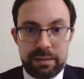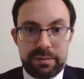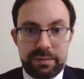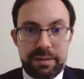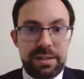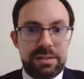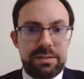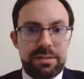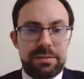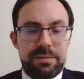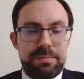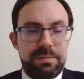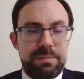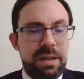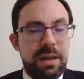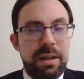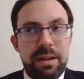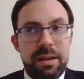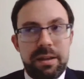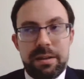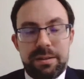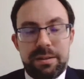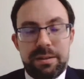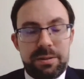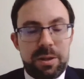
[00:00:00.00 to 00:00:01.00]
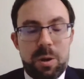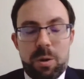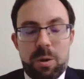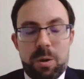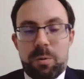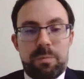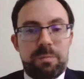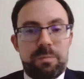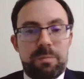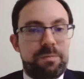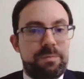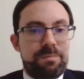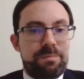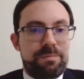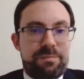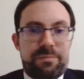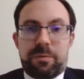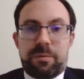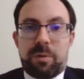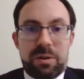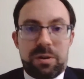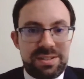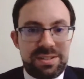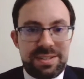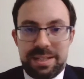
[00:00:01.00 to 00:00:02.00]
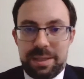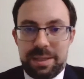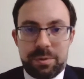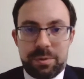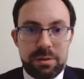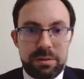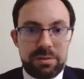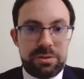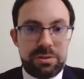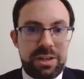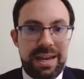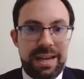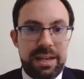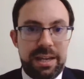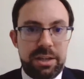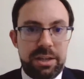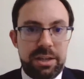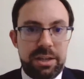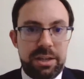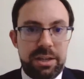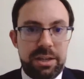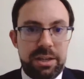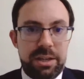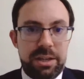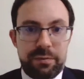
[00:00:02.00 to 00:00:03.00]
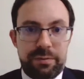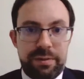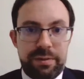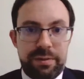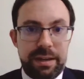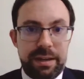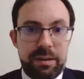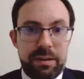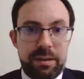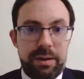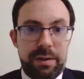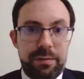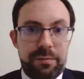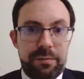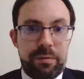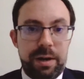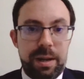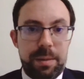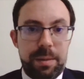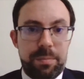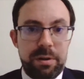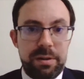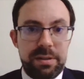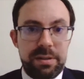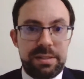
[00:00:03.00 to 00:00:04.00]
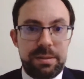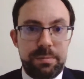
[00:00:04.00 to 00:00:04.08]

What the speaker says: There is no foreseeable change in this kind of Hungarian foreign policy